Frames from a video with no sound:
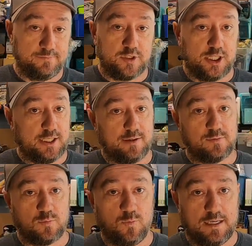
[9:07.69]
She
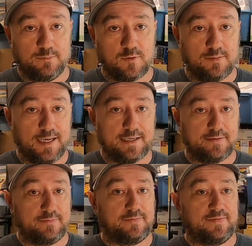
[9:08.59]
knows way more about
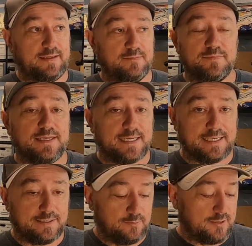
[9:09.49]
them than
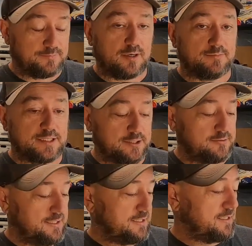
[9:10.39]
I do, I promise you.